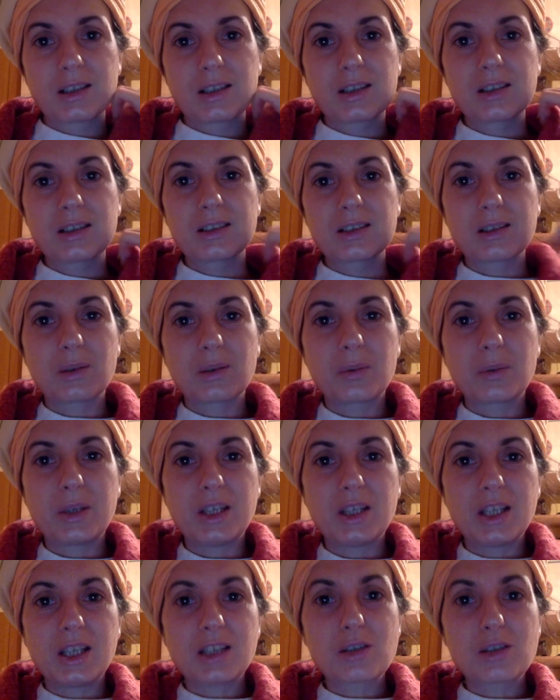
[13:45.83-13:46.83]
So we
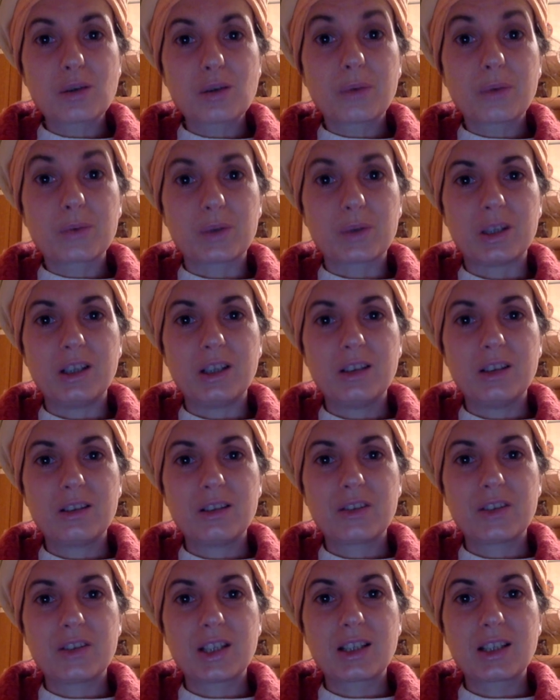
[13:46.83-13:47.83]
need a software
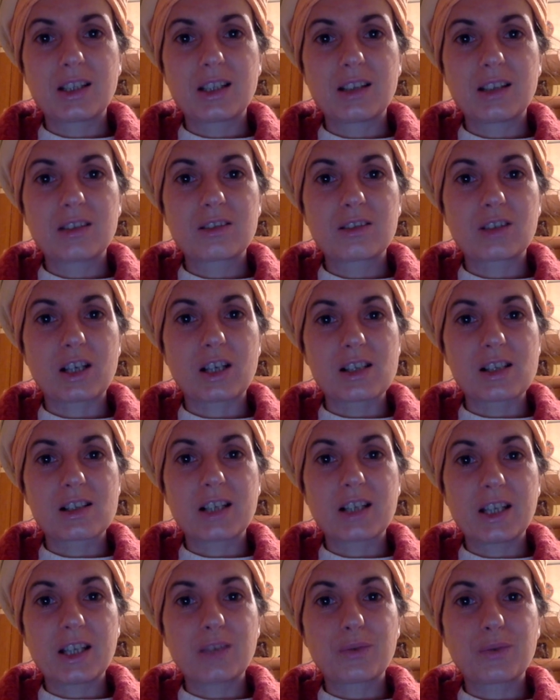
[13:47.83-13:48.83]
that can
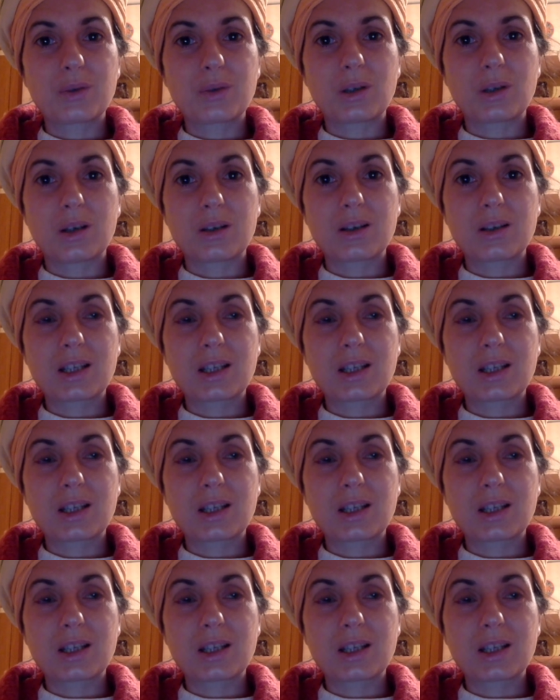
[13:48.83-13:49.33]
translate for